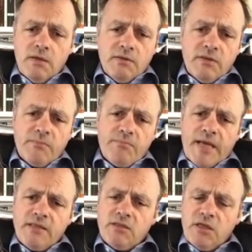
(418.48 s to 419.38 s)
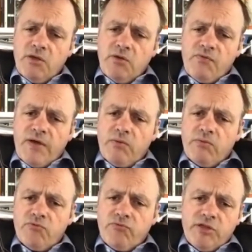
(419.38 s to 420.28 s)
that meant that you felt
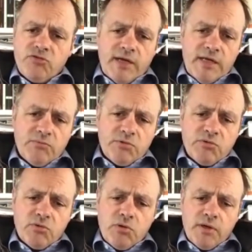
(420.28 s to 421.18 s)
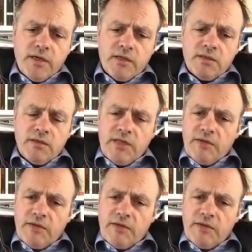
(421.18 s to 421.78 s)
that retraining was required, and that